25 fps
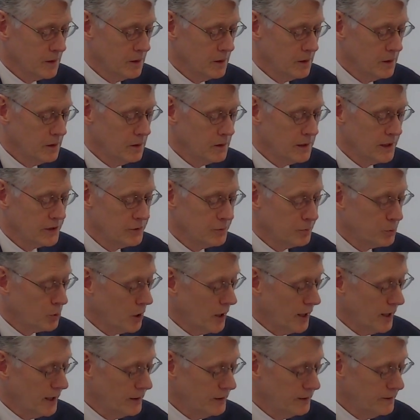Let's
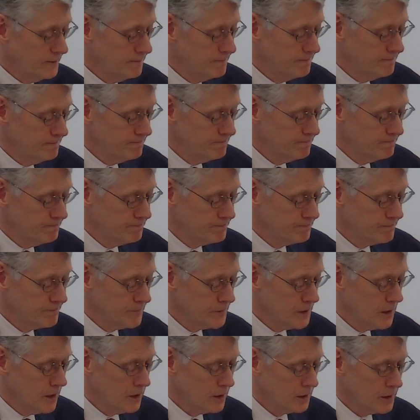pray.
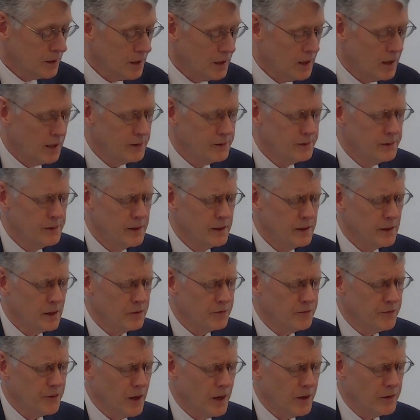Our God and our
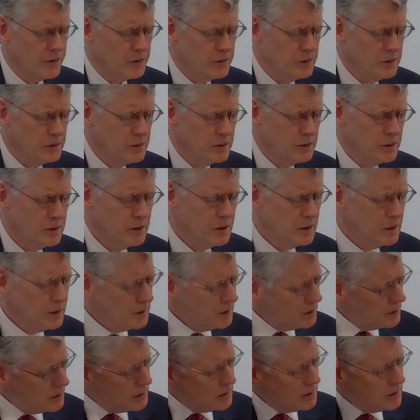Father,
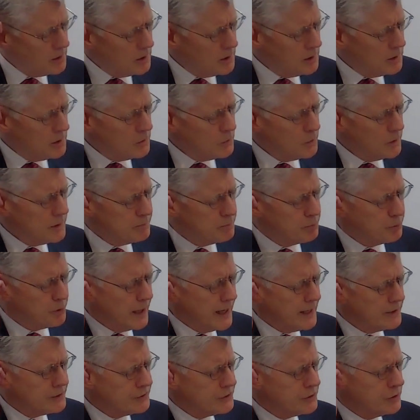we
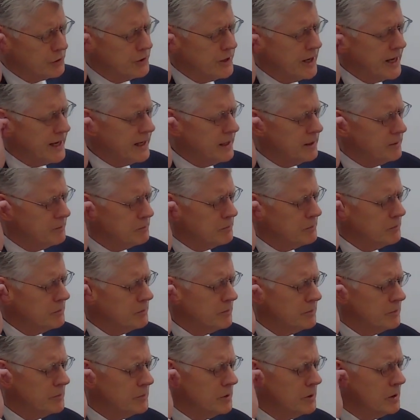bless your name
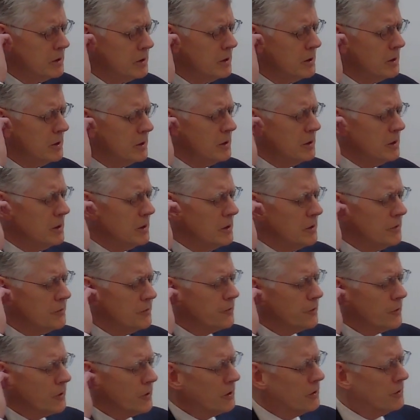
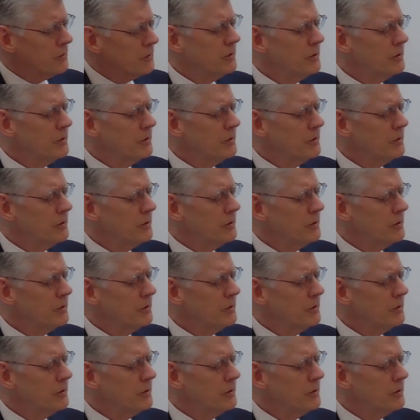for